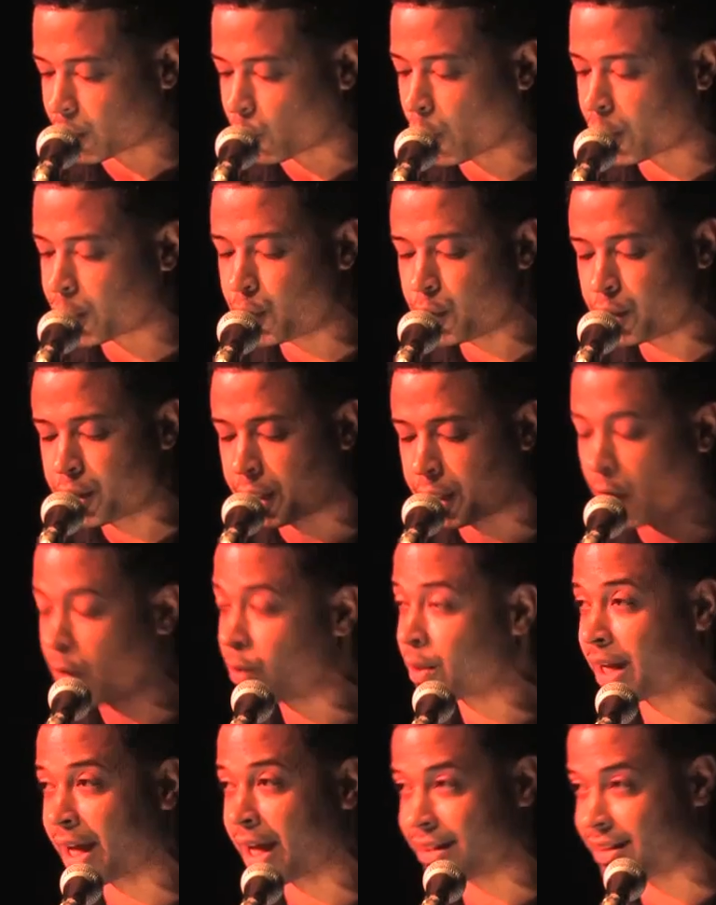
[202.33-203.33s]
where you
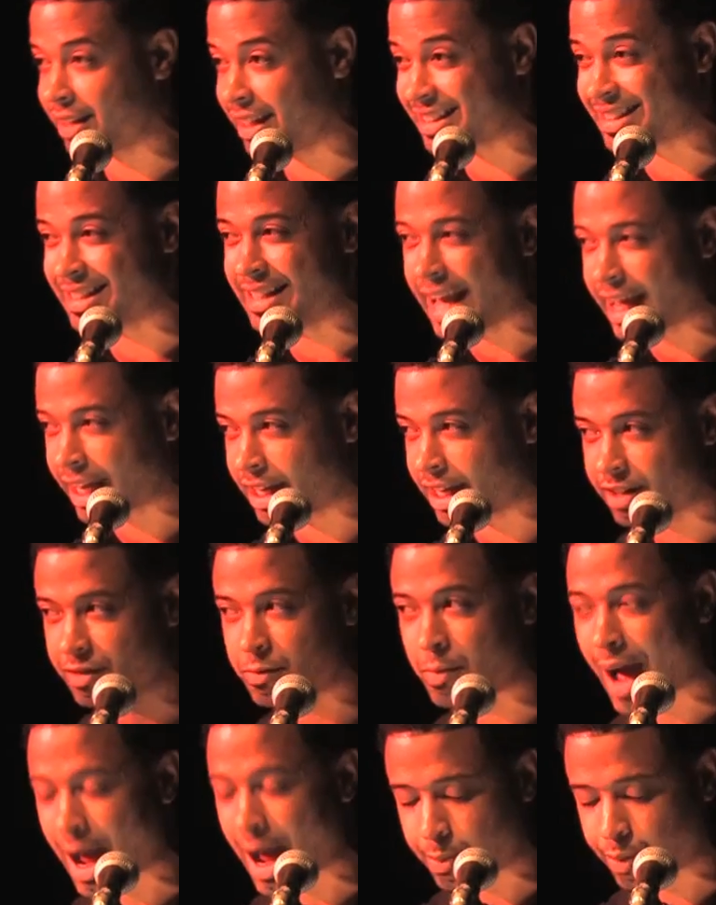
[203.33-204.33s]
don't get these negative
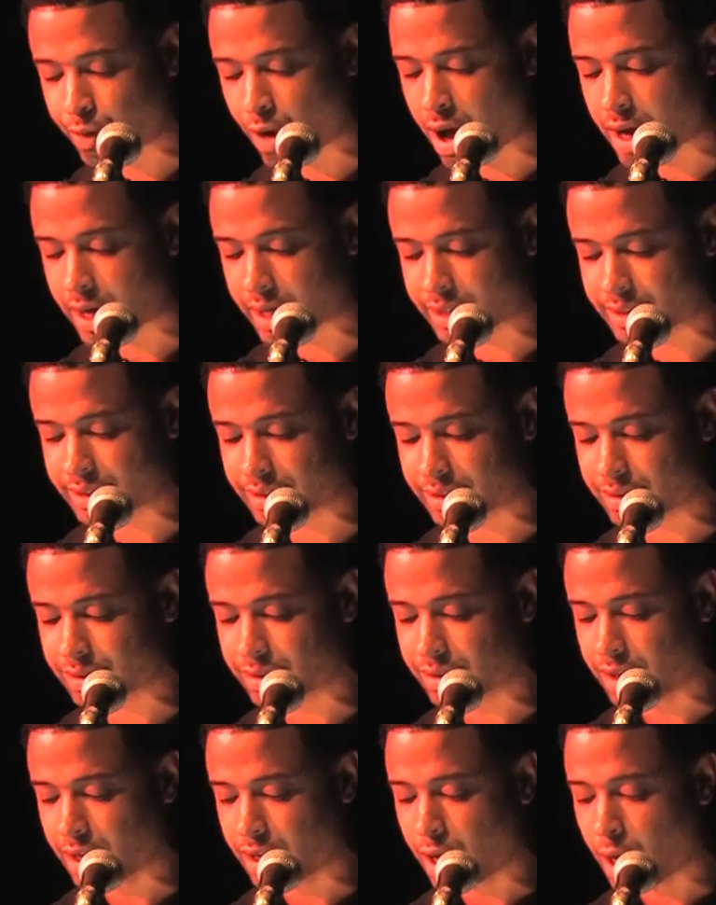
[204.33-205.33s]
byproducts,